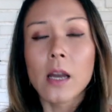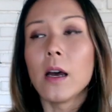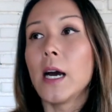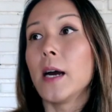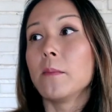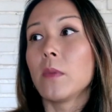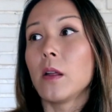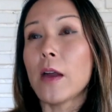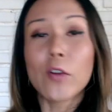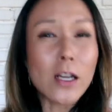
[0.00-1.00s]
Um,
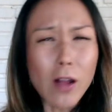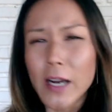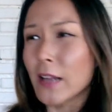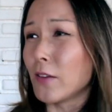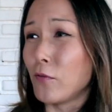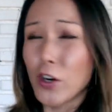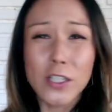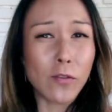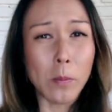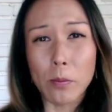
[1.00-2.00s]
every client has a very
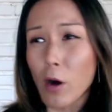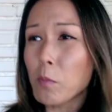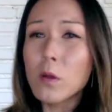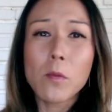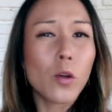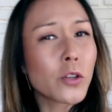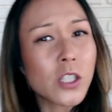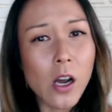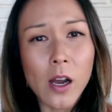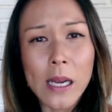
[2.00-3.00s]
different problem all the
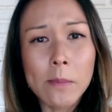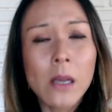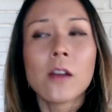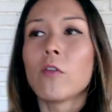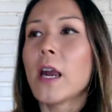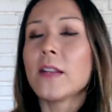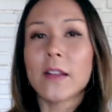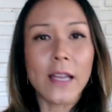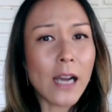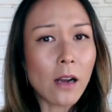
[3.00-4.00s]
time, right? That
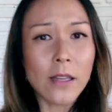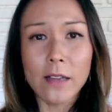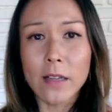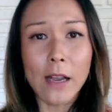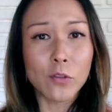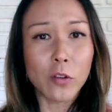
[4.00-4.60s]
they, they, they have to